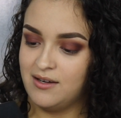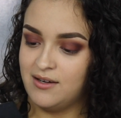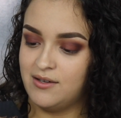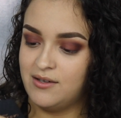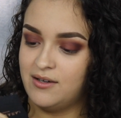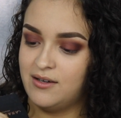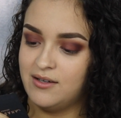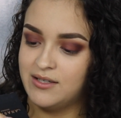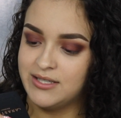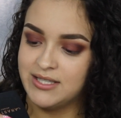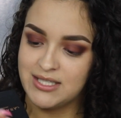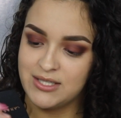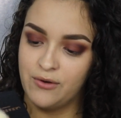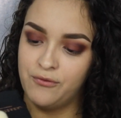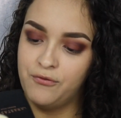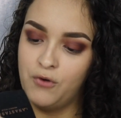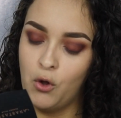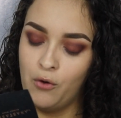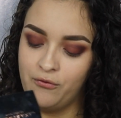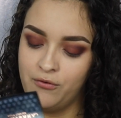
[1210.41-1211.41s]
Oh, it's so
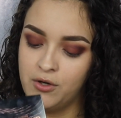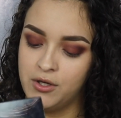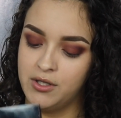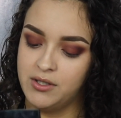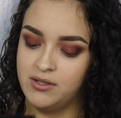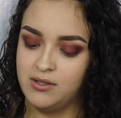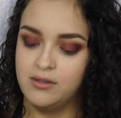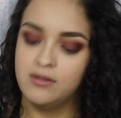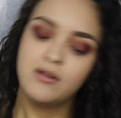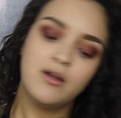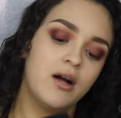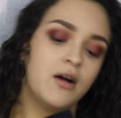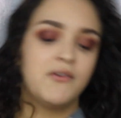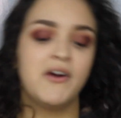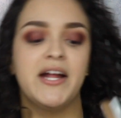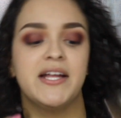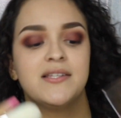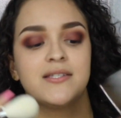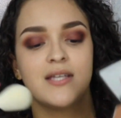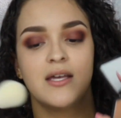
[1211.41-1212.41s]
fluffy.
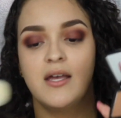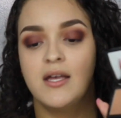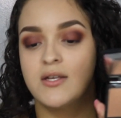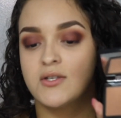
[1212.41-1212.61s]
Alright,